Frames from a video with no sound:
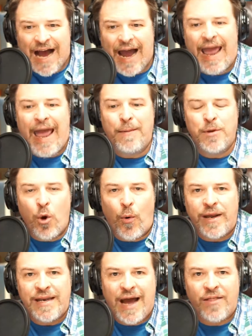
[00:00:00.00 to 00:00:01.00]
I am
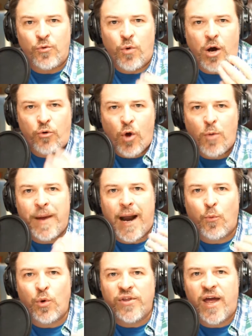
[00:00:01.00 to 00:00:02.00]
going down the wrong road, but I
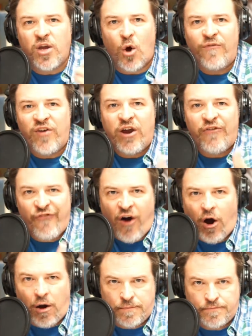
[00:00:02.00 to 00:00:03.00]
will not go very
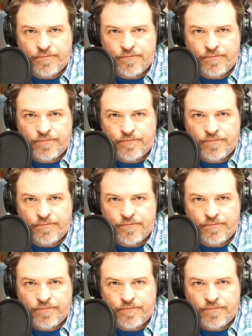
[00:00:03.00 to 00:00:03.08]
far.